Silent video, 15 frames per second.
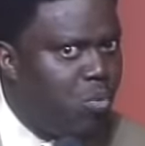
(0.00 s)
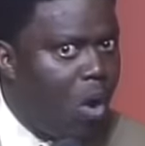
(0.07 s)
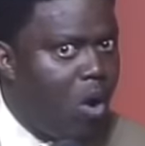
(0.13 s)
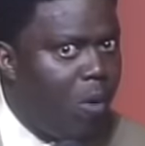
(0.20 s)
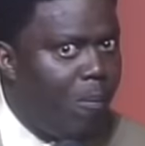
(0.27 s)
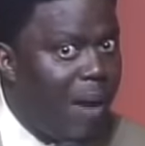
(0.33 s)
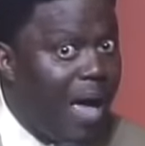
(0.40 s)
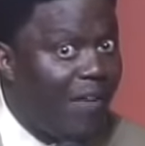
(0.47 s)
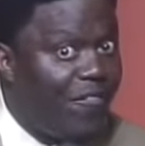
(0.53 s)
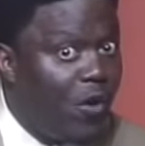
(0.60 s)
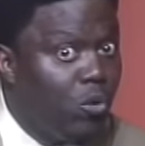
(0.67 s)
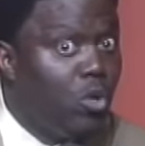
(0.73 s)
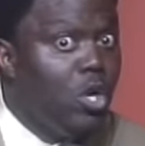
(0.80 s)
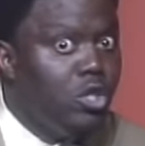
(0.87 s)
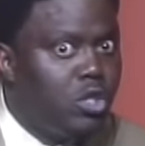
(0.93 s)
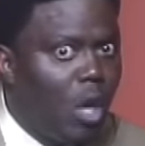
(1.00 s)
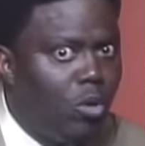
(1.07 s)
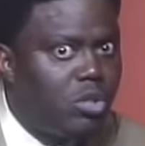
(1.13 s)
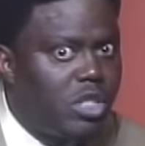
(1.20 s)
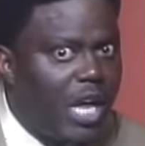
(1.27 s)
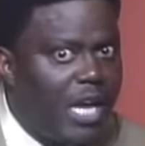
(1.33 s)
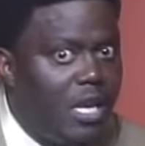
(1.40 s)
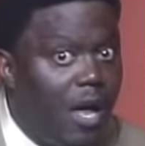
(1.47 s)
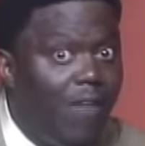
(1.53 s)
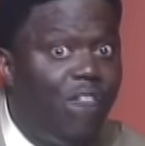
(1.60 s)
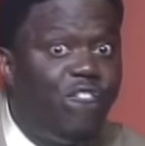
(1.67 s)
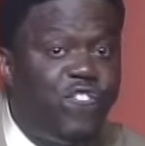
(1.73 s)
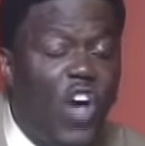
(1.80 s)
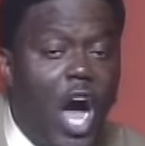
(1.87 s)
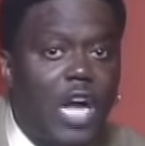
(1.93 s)
wrong, black folks. Don't say nothing.
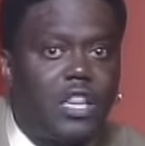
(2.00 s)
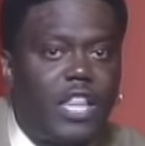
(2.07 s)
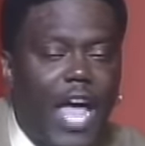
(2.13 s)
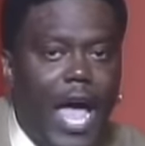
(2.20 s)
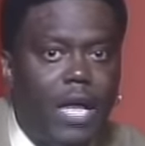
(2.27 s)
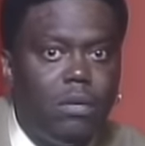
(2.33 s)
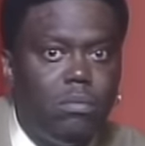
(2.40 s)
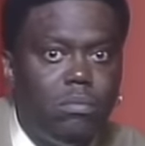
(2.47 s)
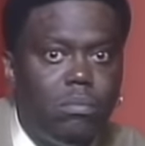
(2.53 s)
Fuck that.